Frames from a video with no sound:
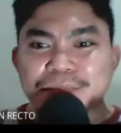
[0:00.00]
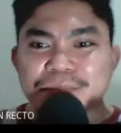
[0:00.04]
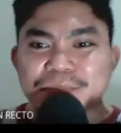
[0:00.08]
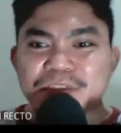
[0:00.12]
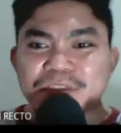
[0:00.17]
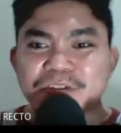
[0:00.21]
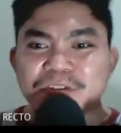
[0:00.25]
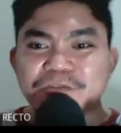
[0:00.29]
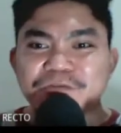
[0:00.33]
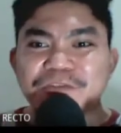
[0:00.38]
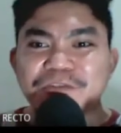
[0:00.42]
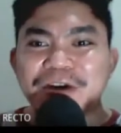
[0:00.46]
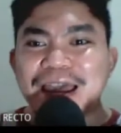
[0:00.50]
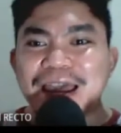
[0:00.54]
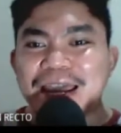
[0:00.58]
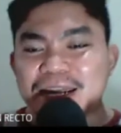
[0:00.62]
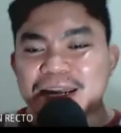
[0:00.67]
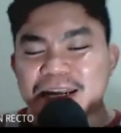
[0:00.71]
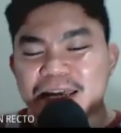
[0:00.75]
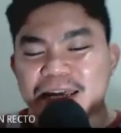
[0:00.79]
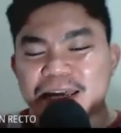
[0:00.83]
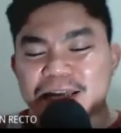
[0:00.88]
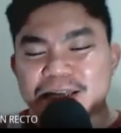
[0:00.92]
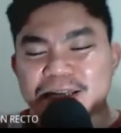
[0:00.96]

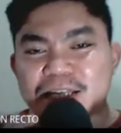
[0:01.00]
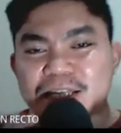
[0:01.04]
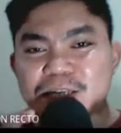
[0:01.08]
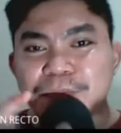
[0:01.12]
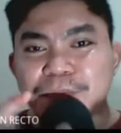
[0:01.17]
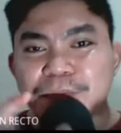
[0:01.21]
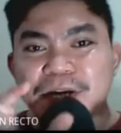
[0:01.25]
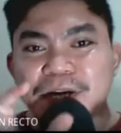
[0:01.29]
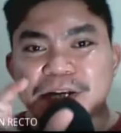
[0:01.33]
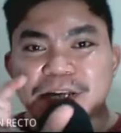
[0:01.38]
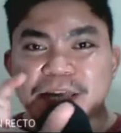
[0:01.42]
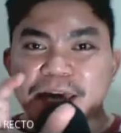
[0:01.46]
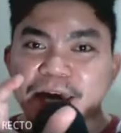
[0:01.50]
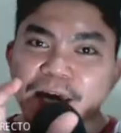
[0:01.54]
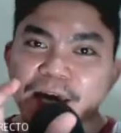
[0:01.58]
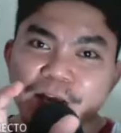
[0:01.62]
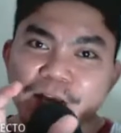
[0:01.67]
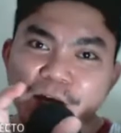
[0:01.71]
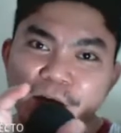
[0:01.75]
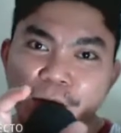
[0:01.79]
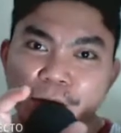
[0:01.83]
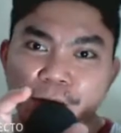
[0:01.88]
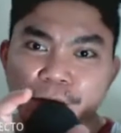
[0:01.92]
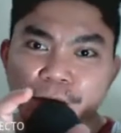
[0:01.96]
defining this
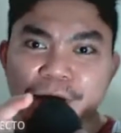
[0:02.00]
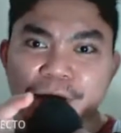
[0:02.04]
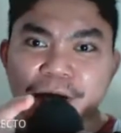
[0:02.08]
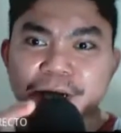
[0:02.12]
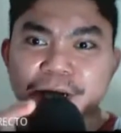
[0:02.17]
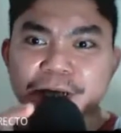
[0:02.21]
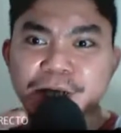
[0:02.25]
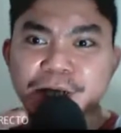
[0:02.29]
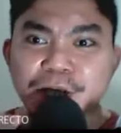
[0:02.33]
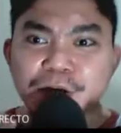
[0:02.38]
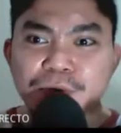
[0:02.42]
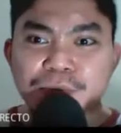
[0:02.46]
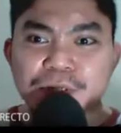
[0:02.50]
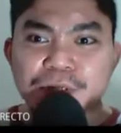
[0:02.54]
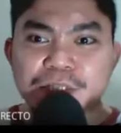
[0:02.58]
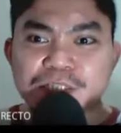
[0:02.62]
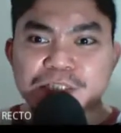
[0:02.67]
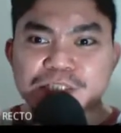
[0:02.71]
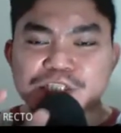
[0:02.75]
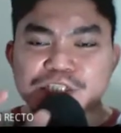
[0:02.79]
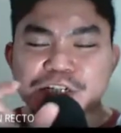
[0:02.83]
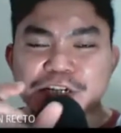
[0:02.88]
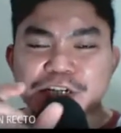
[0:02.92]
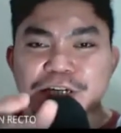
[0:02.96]
particular word. You would
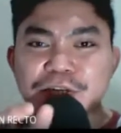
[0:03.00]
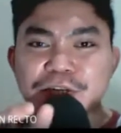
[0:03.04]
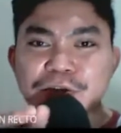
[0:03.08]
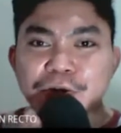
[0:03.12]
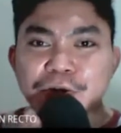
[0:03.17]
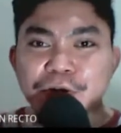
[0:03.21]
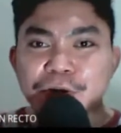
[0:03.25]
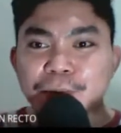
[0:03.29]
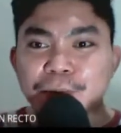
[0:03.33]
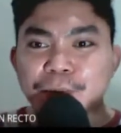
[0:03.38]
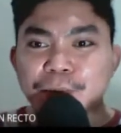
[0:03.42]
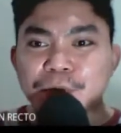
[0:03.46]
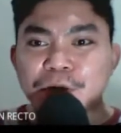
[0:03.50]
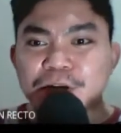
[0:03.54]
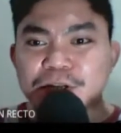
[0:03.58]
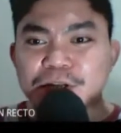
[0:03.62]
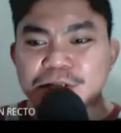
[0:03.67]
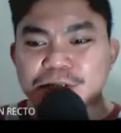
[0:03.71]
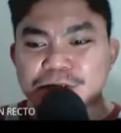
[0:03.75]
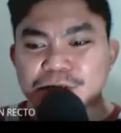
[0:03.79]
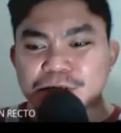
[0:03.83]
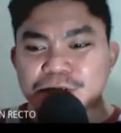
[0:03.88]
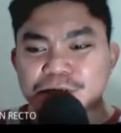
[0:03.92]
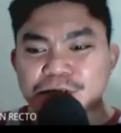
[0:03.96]
turn your book
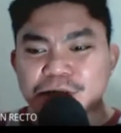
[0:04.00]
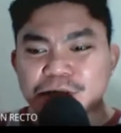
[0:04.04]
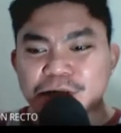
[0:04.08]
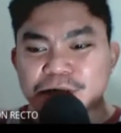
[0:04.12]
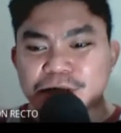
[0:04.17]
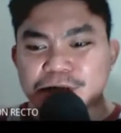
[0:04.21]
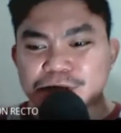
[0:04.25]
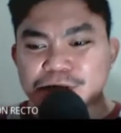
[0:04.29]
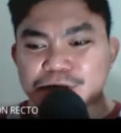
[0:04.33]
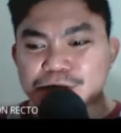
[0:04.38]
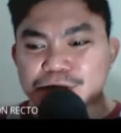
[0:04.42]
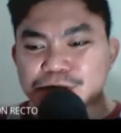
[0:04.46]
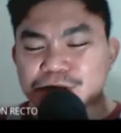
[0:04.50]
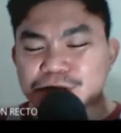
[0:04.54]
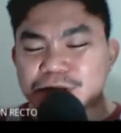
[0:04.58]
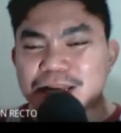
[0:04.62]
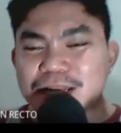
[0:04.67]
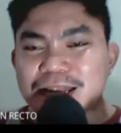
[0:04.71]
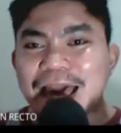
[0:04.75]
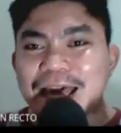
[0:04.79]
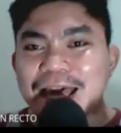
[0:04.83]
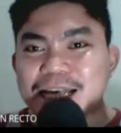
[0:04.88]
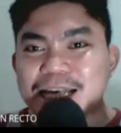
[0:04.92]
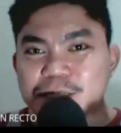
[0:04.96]
to the
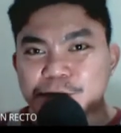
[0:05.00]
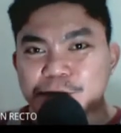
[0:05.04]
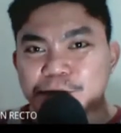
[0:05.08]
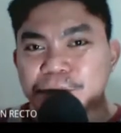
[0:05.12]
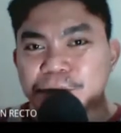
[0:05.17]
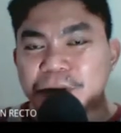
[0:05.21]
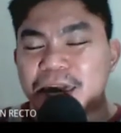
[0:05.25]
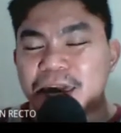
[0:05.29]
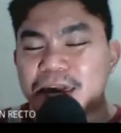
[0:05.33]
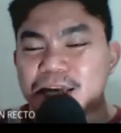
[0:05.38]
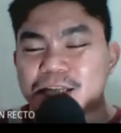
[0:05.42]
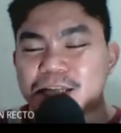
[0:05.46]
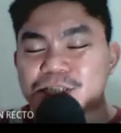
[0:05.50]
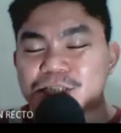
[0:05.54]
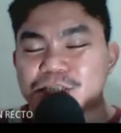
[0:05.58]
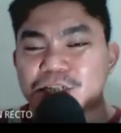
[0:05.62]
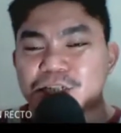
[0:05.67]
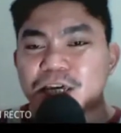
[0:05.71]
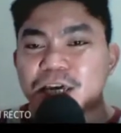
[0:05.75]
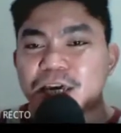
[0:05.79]
last page